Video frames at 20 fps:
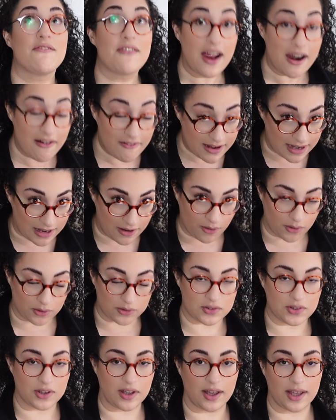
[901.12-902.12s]
very long
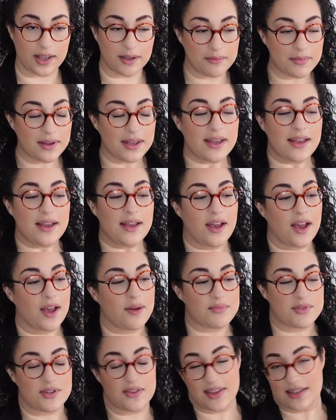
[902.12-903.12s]
time.
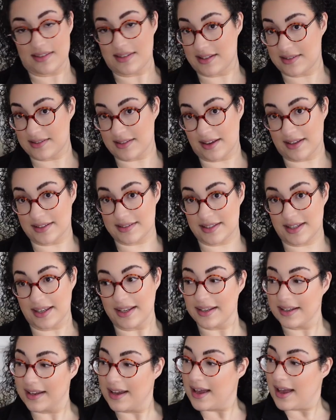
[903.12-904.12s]
So that's
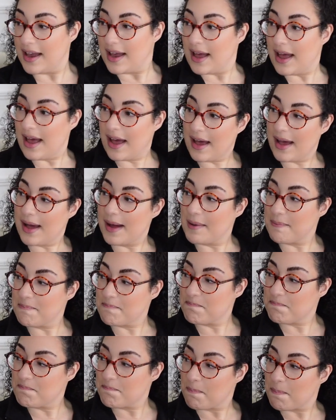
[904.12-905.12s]
exciting.
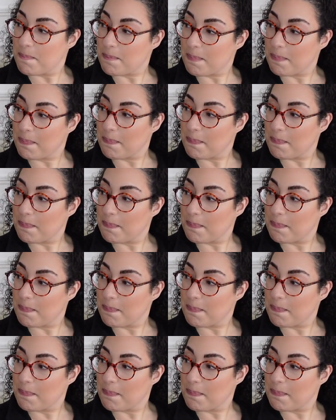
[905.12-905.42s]
I'm